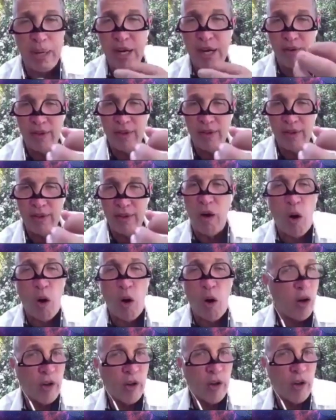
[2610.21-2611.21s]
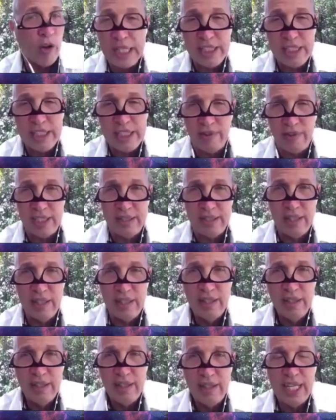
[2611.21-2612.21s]
better than all the rest of us?
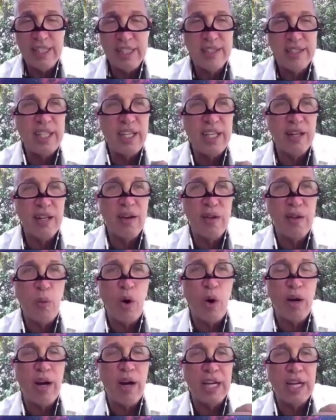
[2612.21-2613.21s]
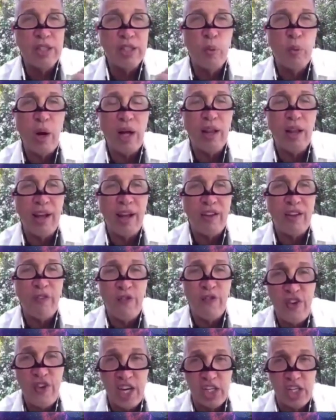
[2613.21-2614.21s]
They can see under the water as well as
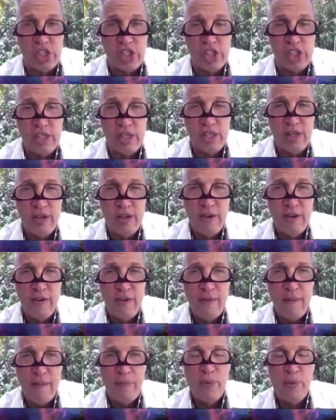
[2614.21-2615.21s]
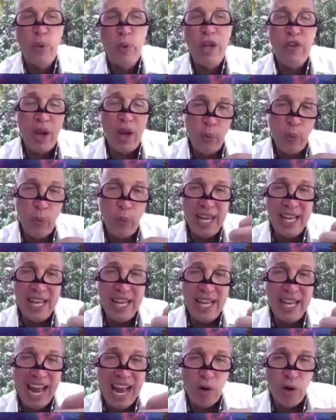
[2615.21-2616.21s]
fish. We
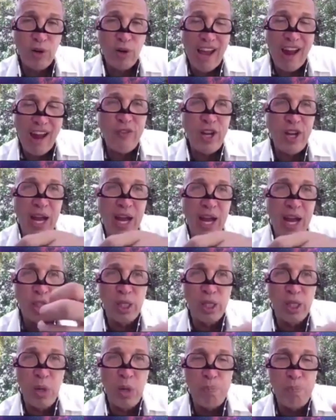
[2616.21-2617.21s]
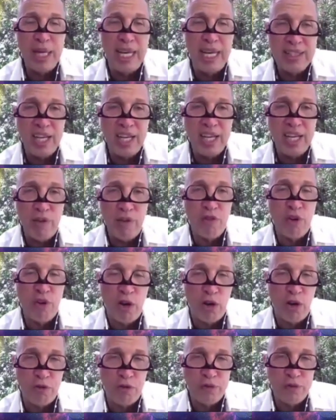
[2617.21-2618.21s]
in our lifetimes, human beings have
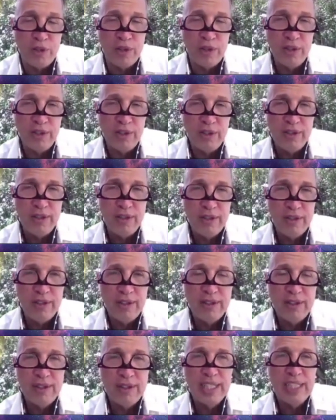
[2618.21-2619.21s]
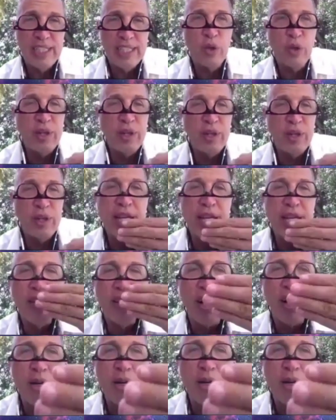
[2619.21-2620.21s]
evolved. And so then we get to
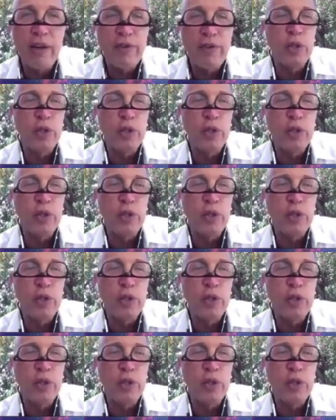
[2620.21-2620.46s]
talk about